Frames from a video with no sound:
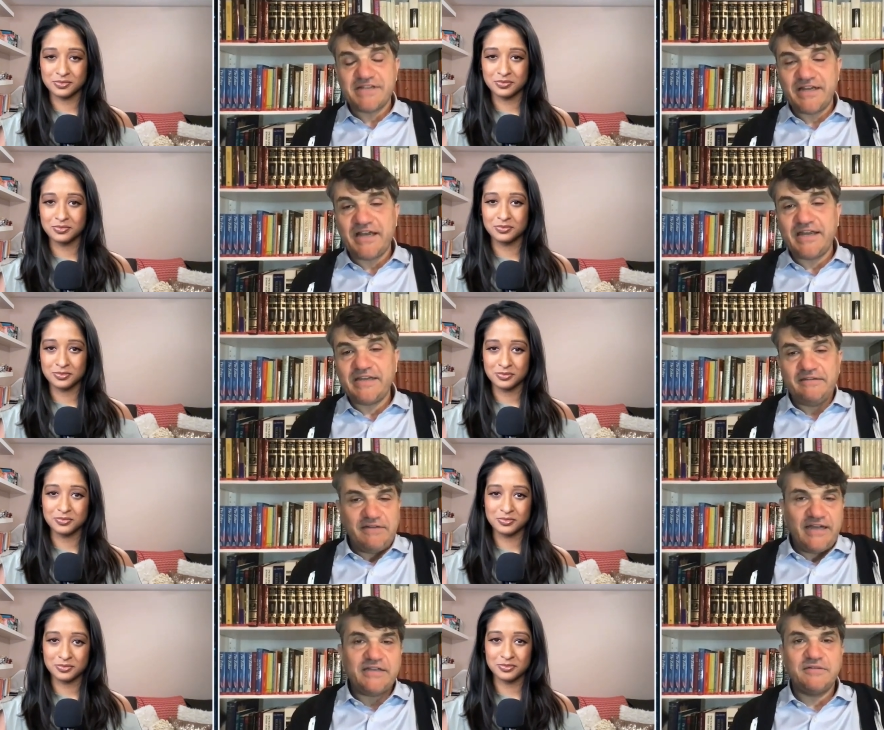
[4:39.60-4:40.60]
Speaker 1: I, I
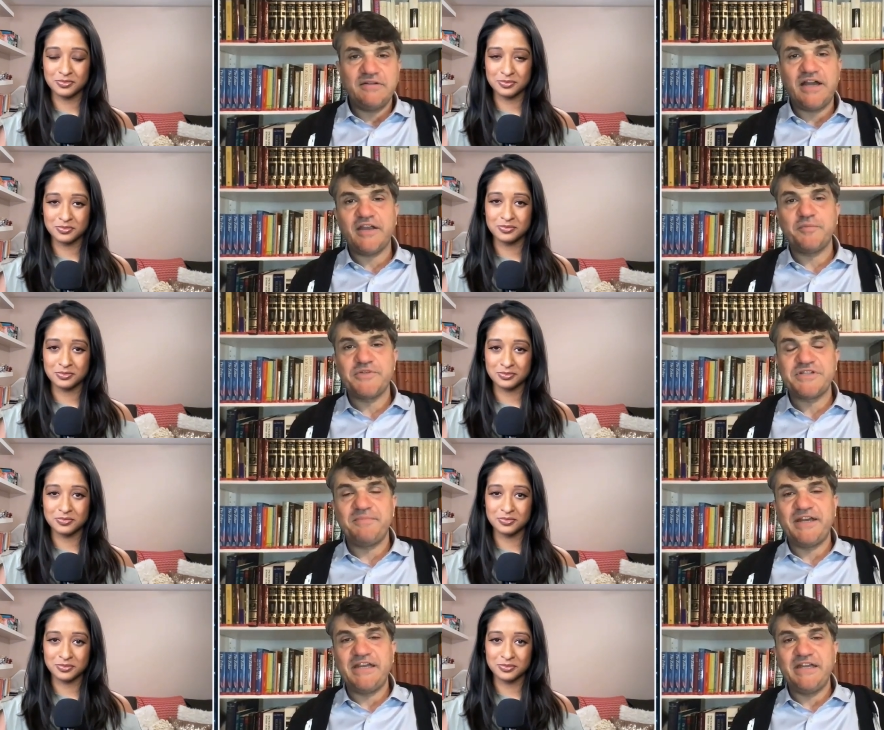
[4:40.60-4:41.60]
I can I could put some
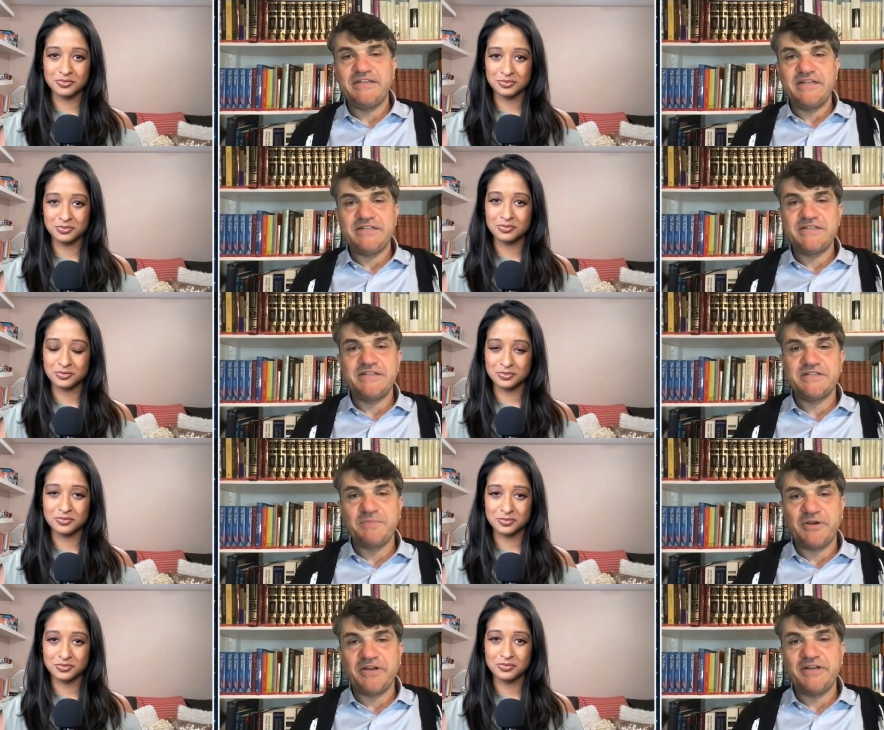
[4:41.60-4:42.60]
money in into this
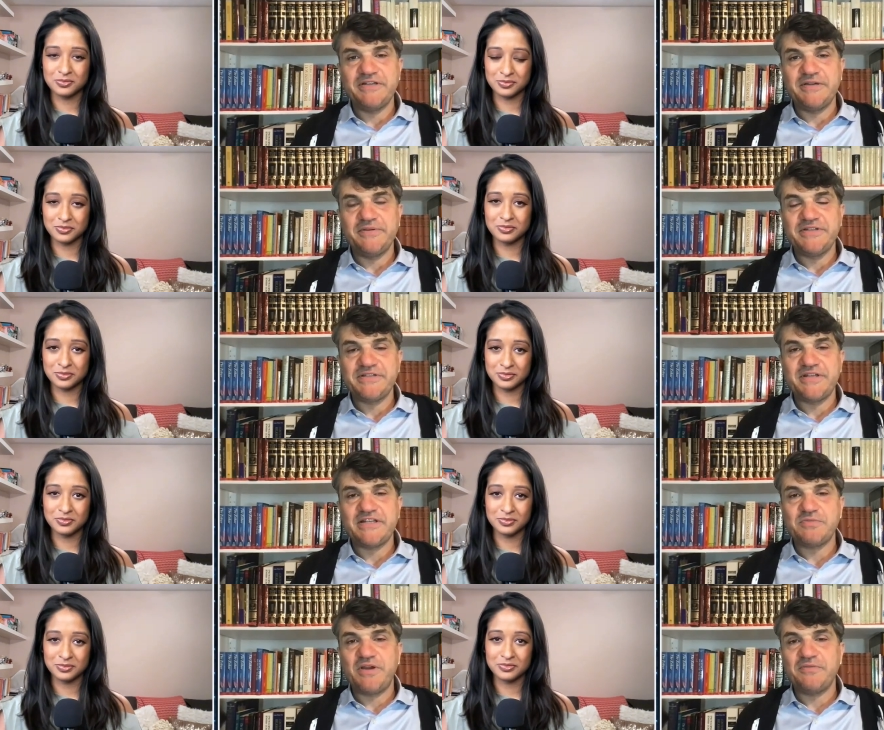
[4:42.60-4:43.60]
market and do it." And so
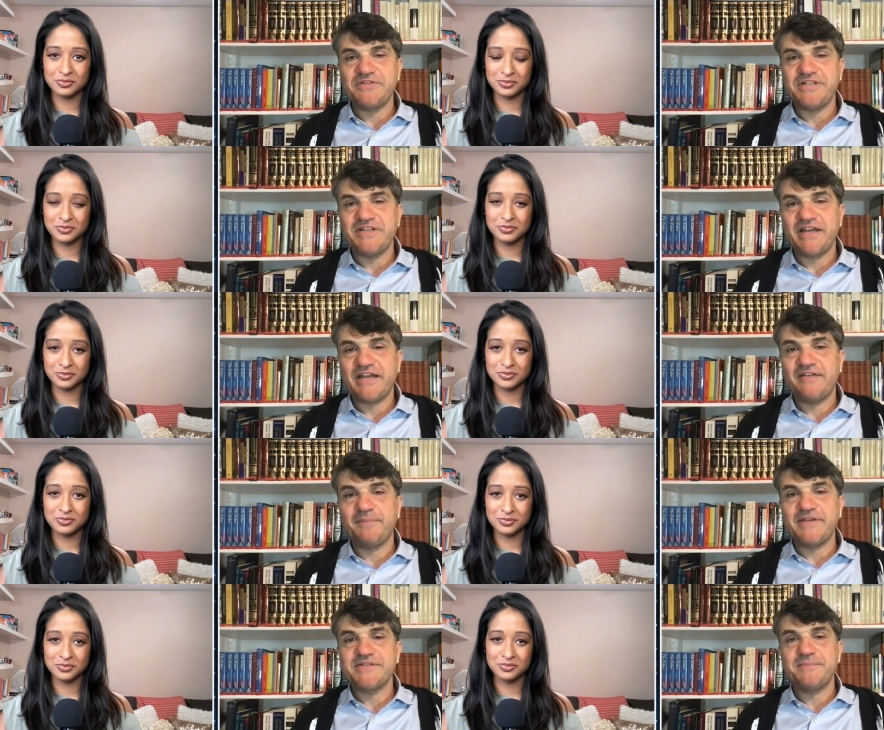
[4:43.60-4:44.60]
that's why we're seeing that kind of
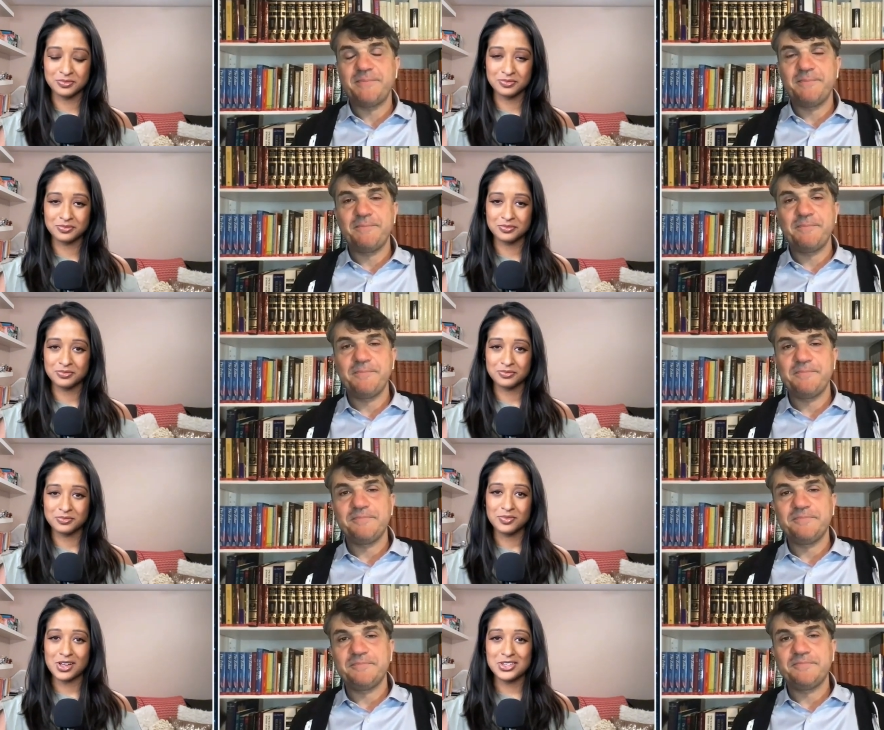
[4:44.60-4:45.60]
buzz.
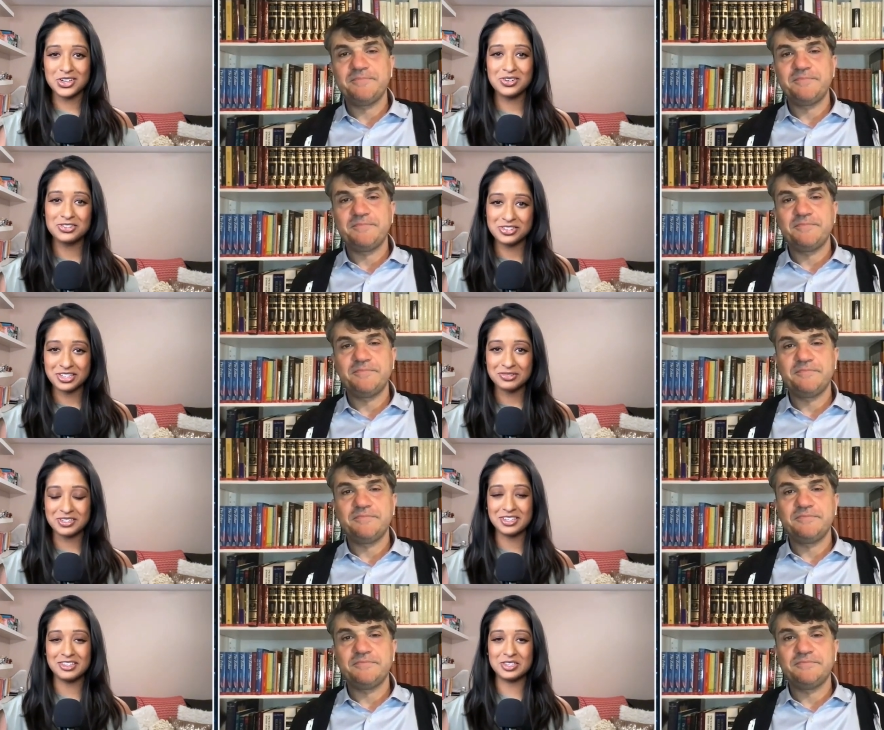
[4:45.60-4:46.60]
Speaker 2: It's so interesting. We're
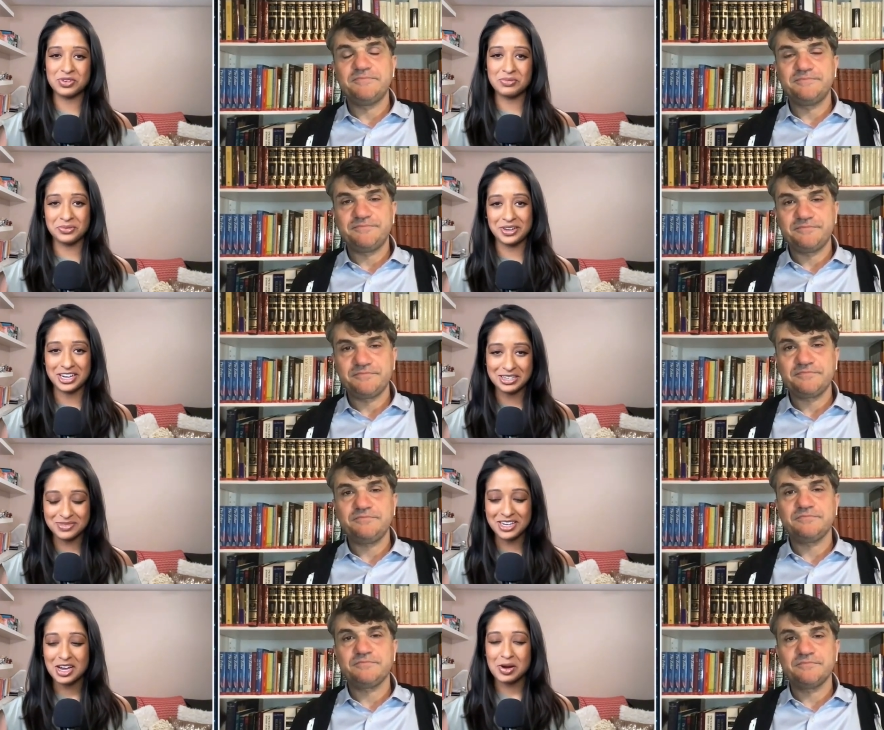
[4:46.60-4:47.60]
seeing these Web3
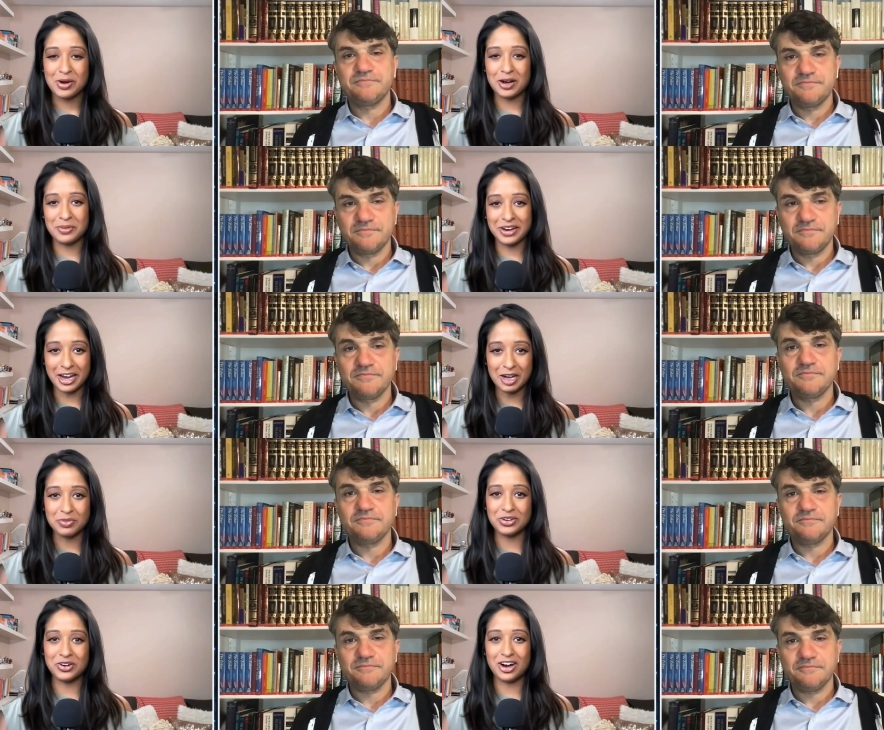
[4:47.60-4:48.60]
hubs popping up.
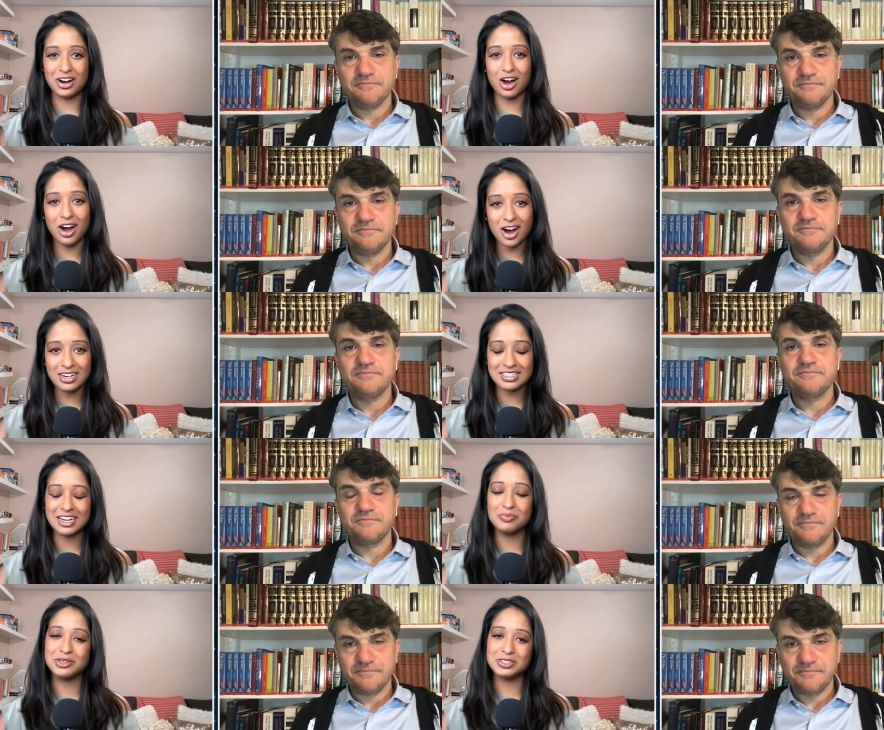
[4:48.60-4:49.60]
You know, Hong Kong is
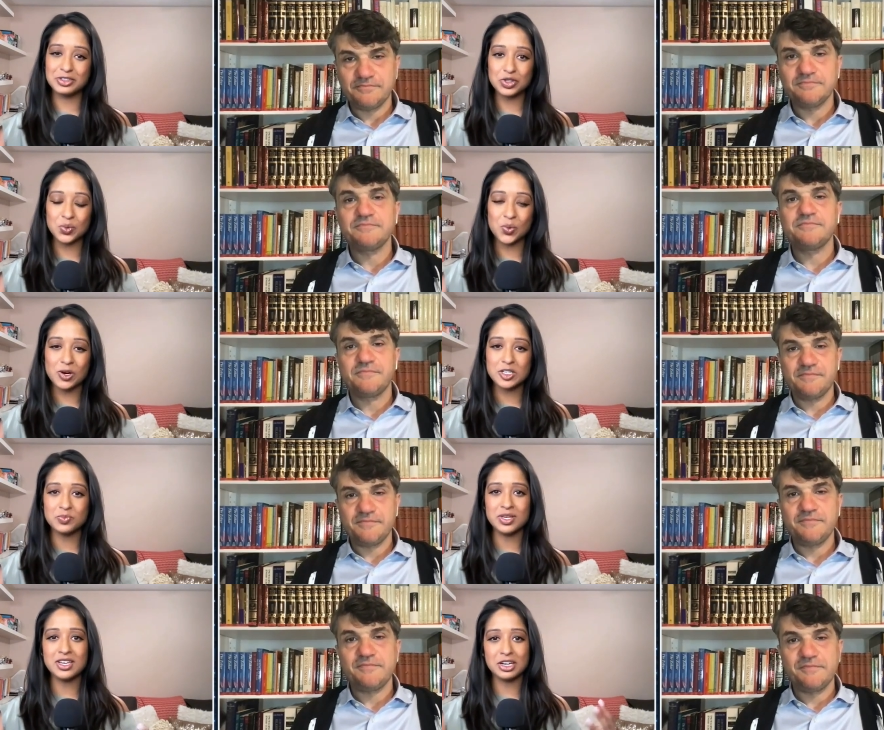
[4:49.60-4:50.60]
now building towards
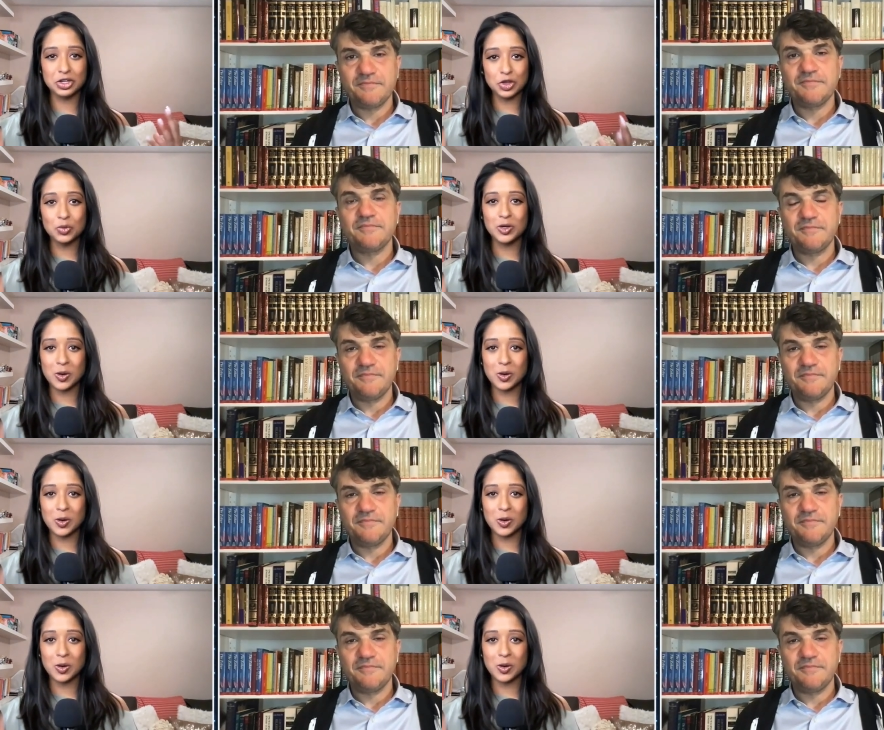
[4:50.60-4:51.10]
being a global